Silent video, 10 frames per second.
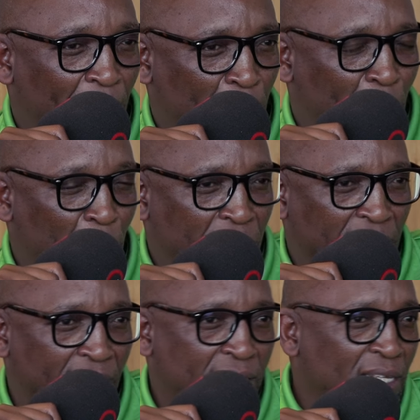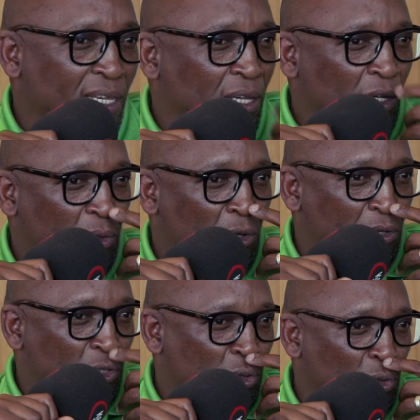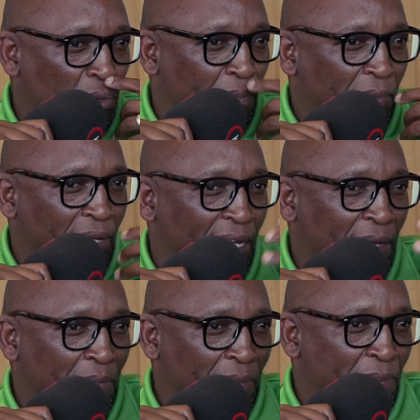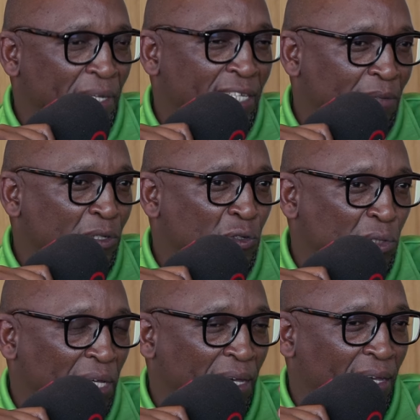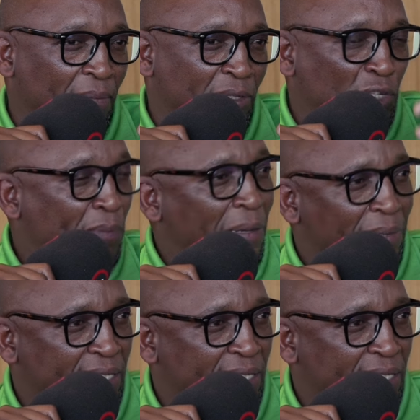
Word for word: proposing that we're going to uh, bring them into the into the public